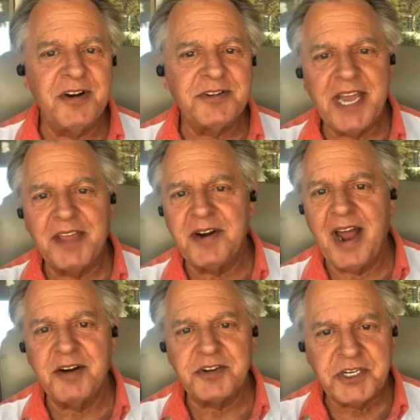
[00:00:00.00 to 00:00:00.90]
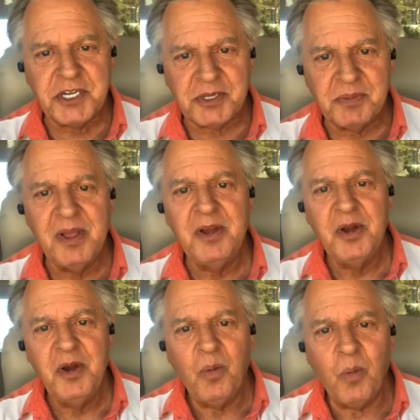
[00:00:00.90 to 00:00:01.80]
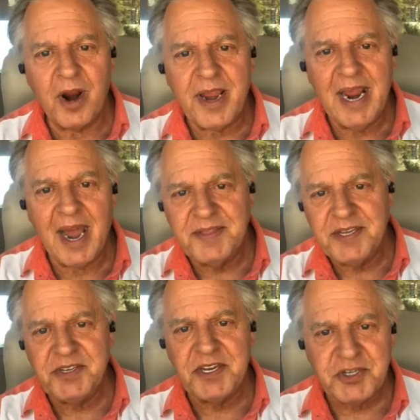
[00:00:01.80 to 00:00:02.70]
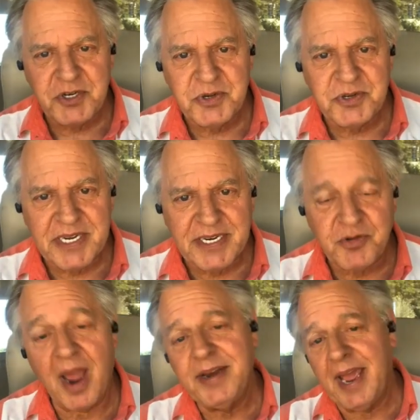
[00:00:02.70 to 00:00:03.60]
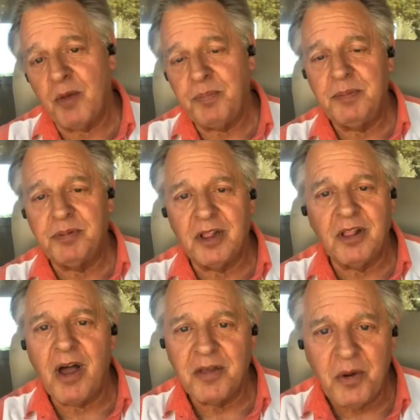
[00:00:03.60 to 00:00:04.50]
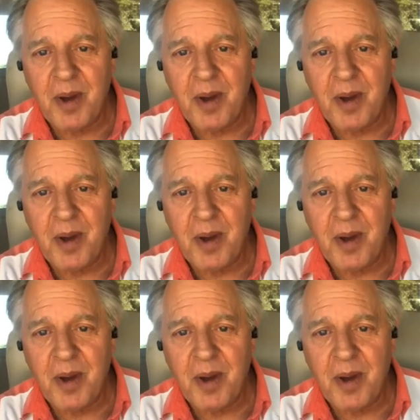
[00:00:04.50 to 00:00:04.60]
Nurse Heather and I are still working on these issues and tried to help people along the